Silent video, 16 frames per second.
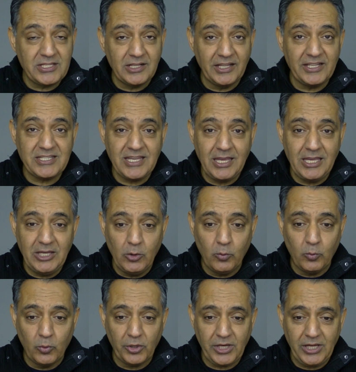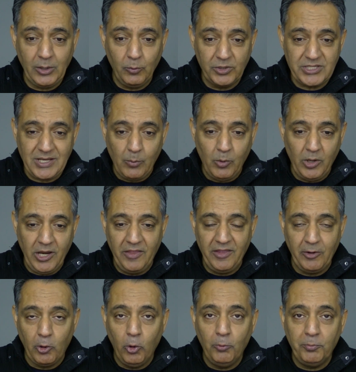So let's say you're working with someone and
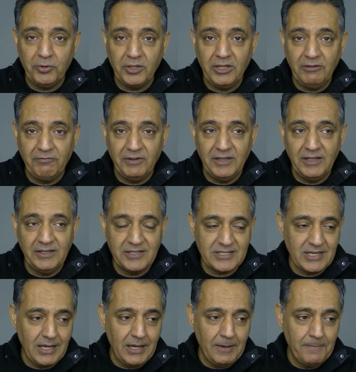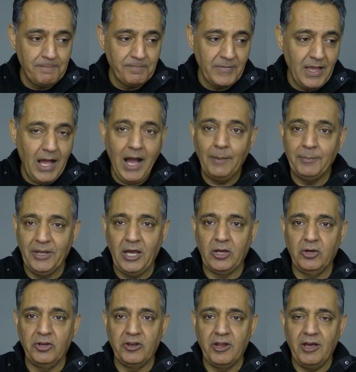their old belief is, I'm not
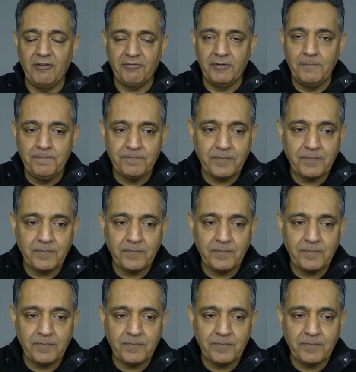good enough.